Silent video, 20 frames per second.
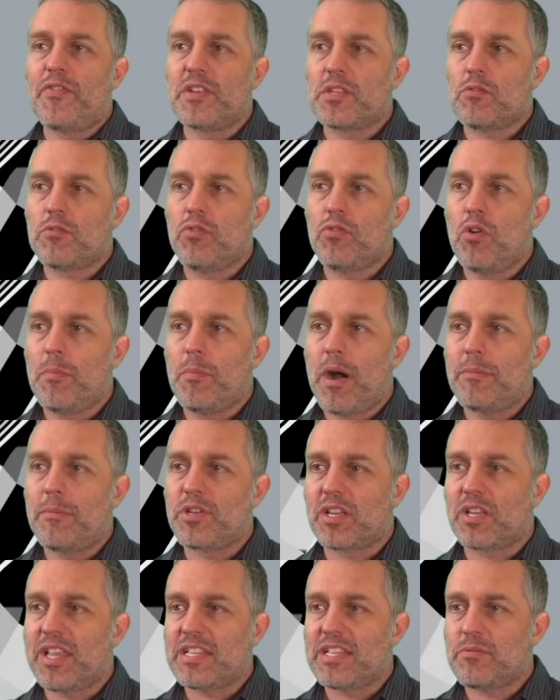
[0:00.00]
this chrome
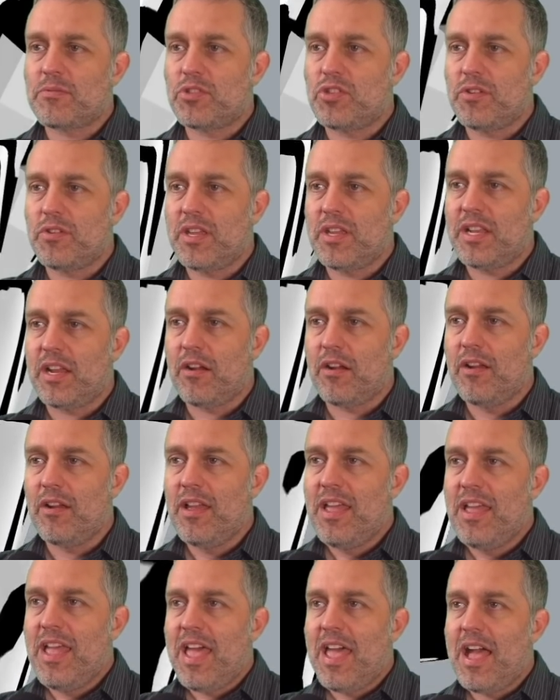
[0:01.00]
object. That's what you get here.
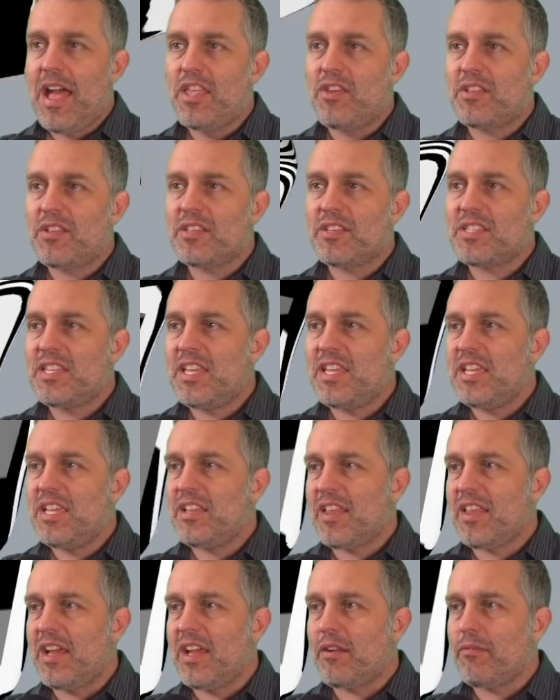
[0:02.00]
And you can see,
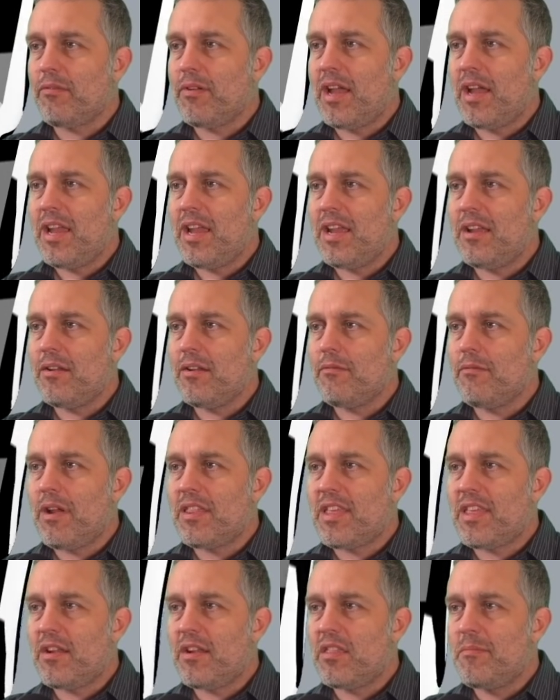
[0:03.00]
like, right
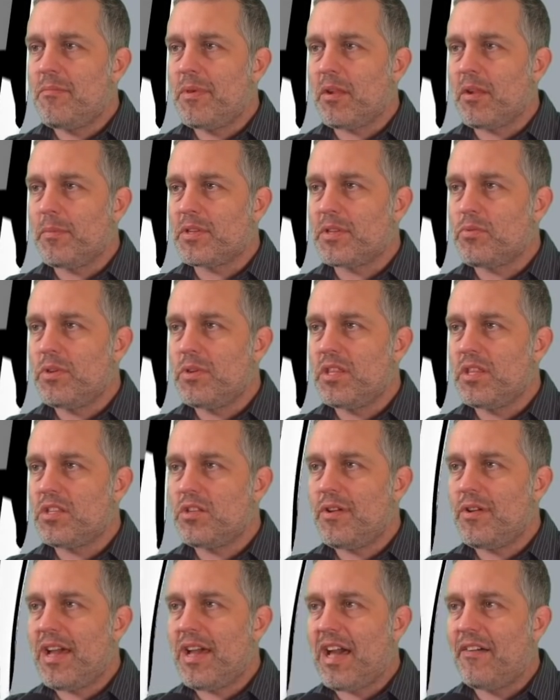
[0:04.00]
there in the middle between the
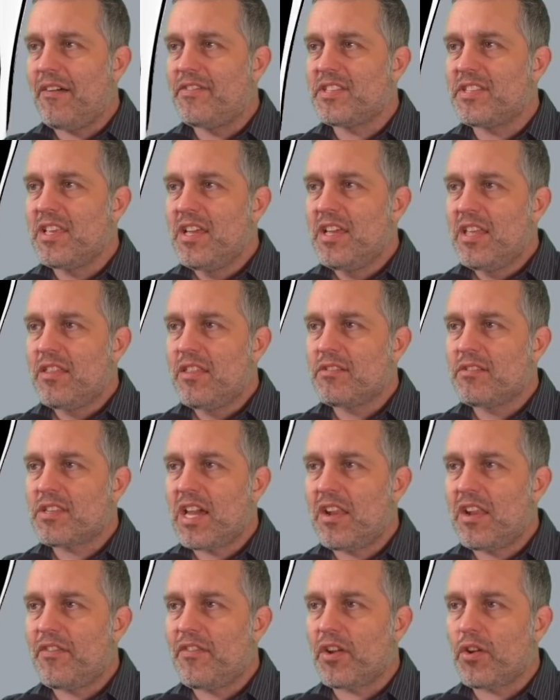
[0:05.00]
two halves, there's
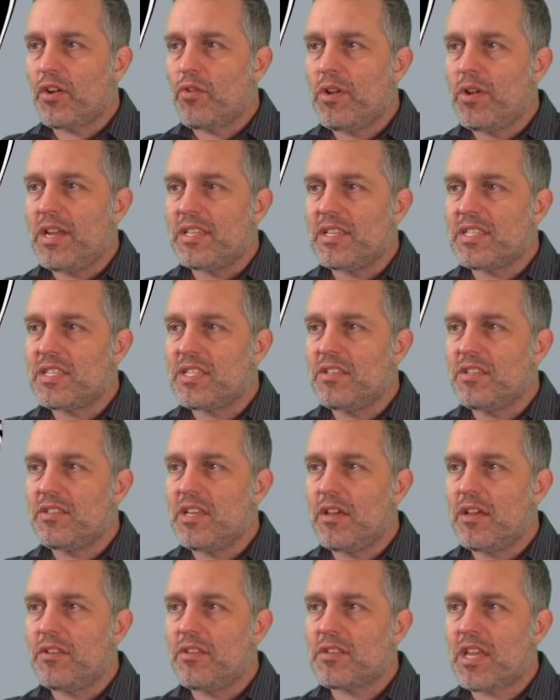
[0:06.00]
kind of a crease. You see
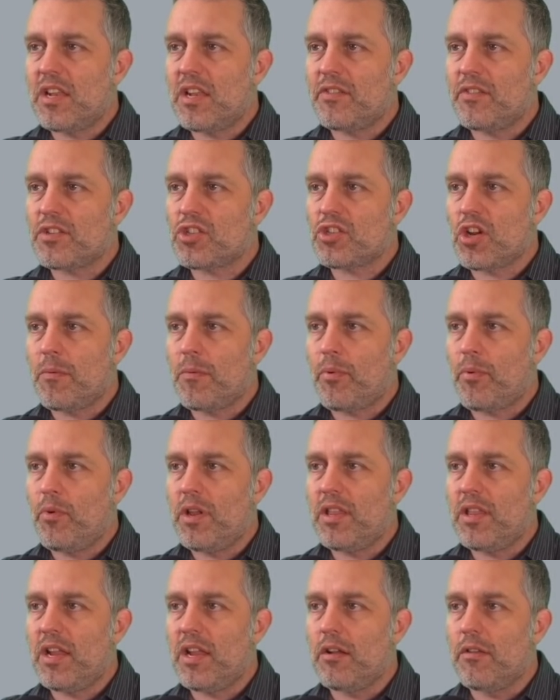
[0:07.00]
how there's kind of a sharp
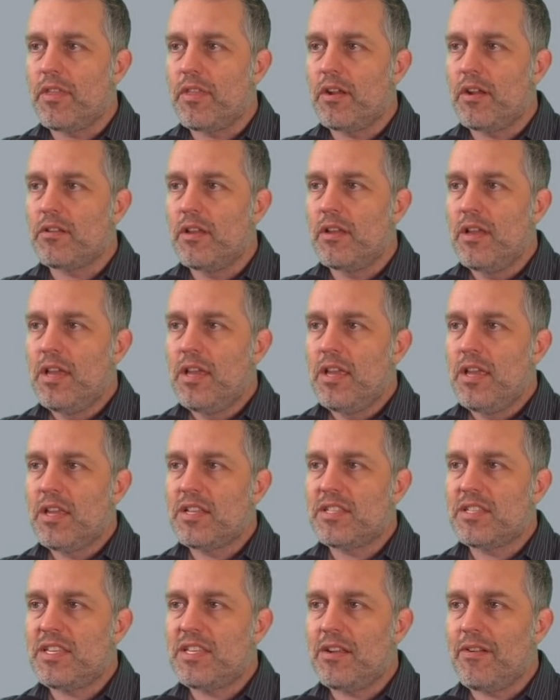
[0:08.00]
point there? There, you
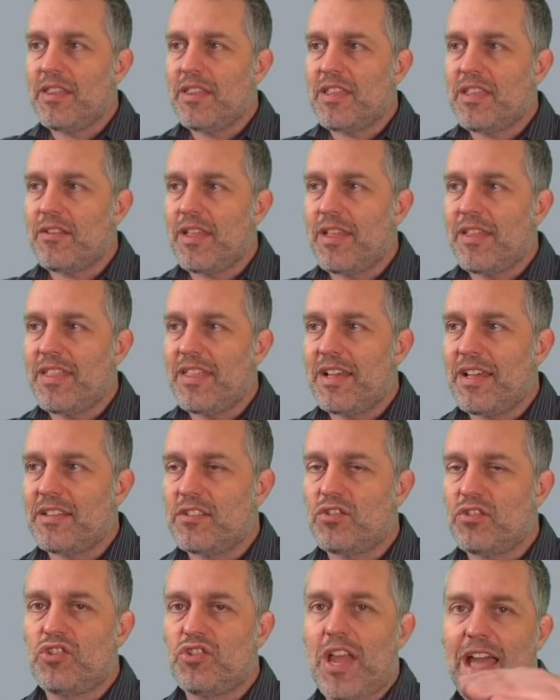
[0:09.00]
can see it right there, that
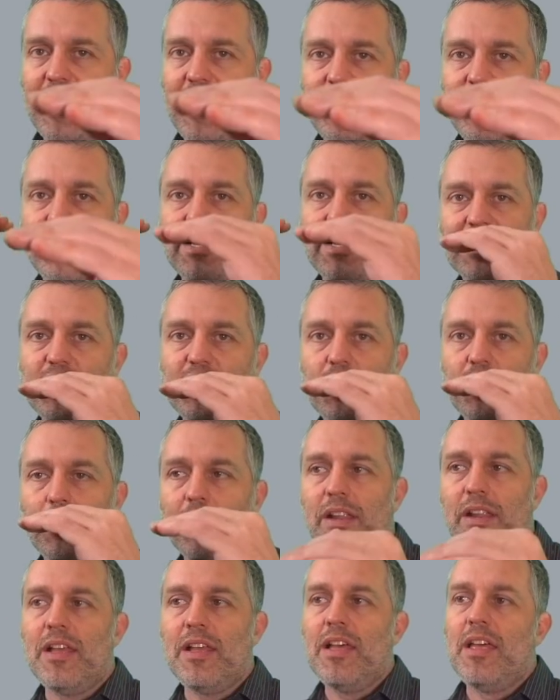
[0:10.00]
jaggedness to
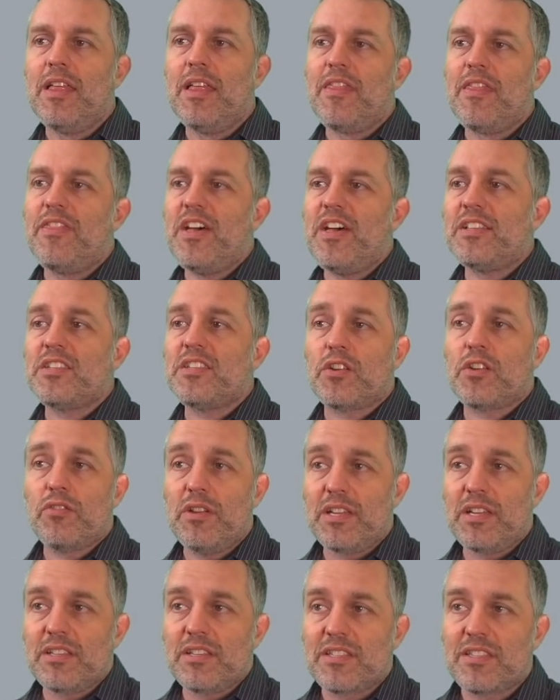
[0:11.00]
it. That's a
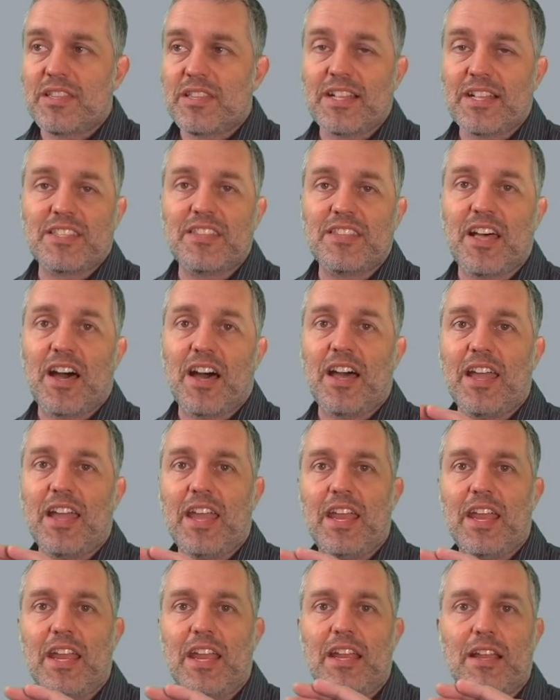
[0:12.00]
crease. That's not
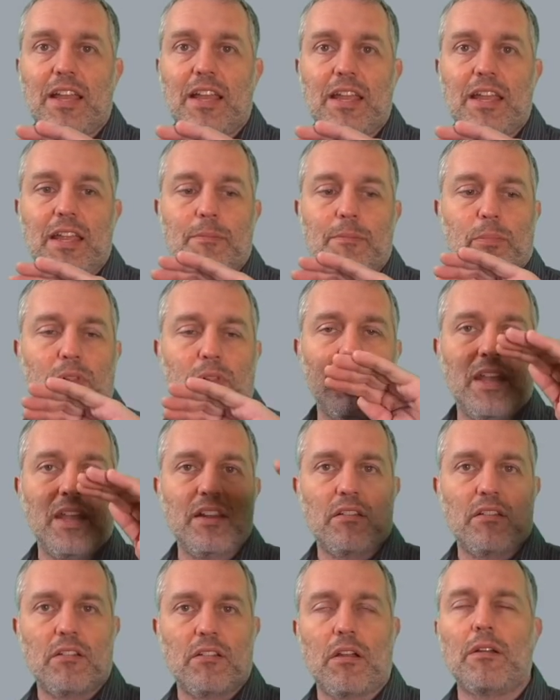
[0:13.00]
a
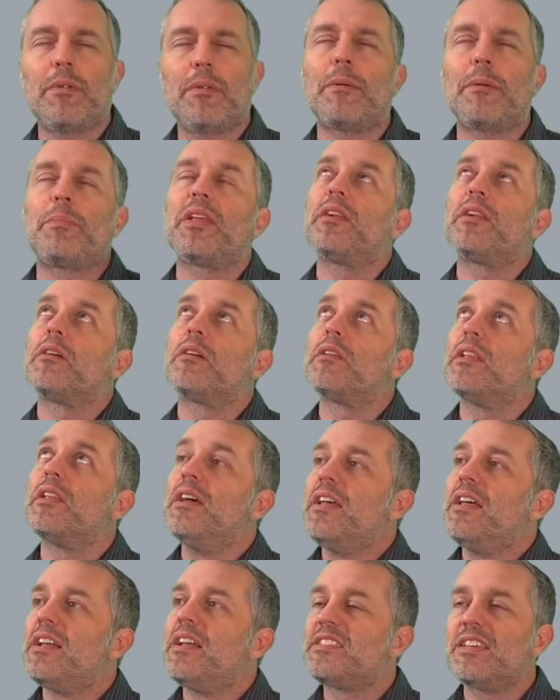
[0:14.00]
planar, or not planar.
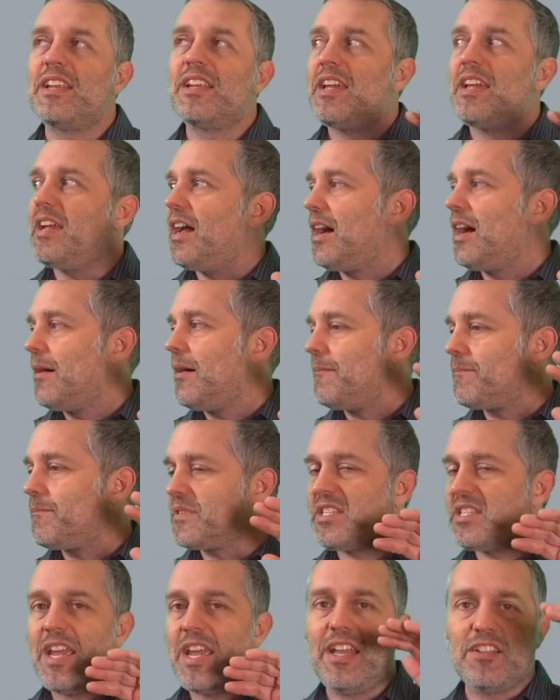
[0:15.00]
It's not a
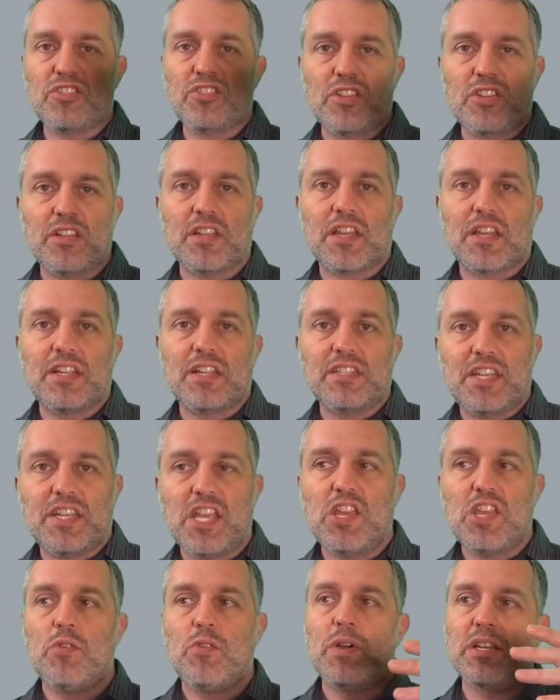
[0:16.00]
tangent
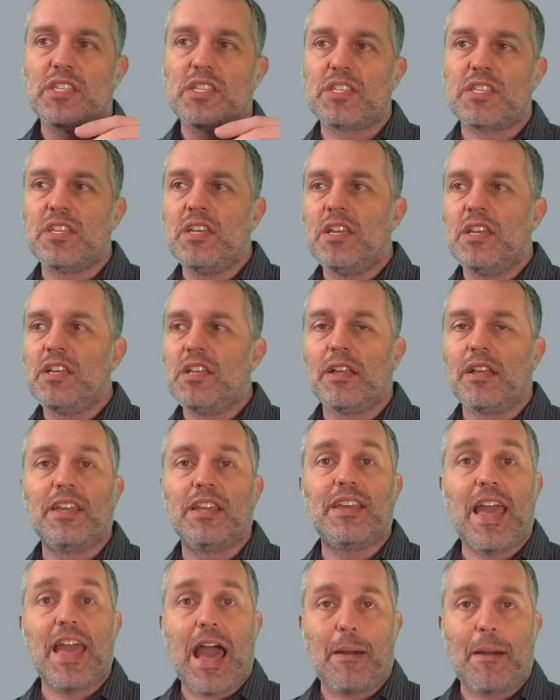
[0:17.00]
continuous
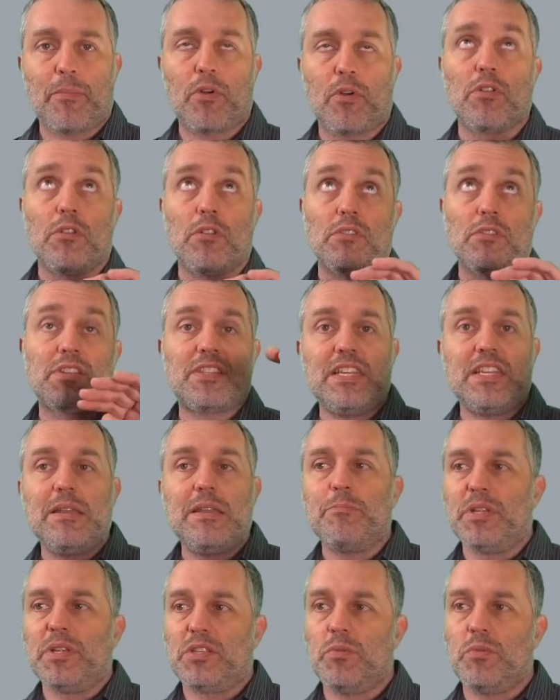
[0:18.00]
gap or
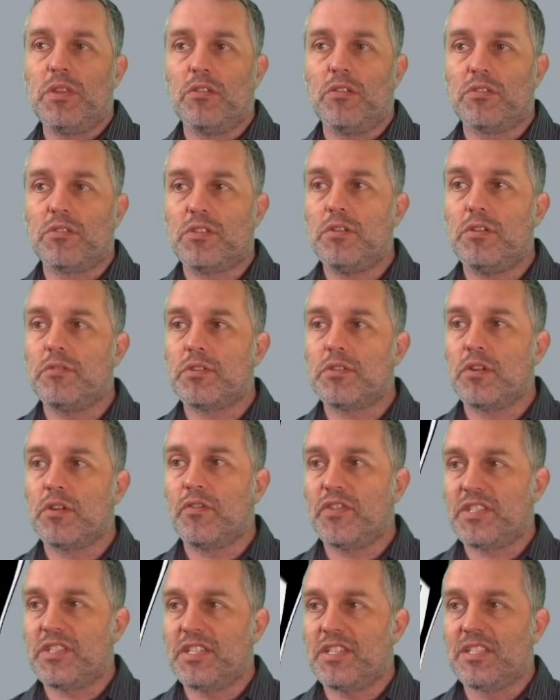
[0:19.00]
seam between those two
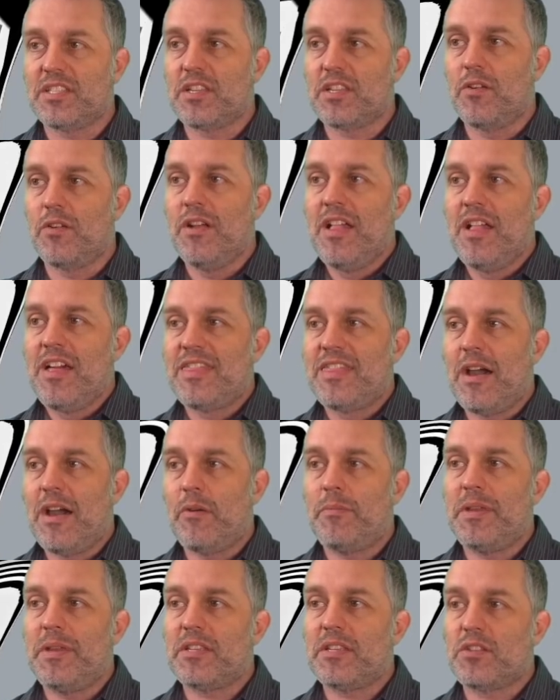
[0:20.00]
surfaces. So that
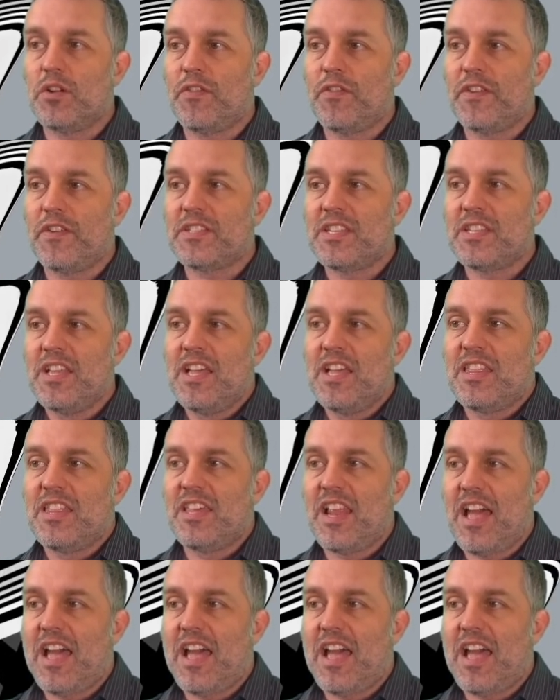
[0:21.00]
would be a surface that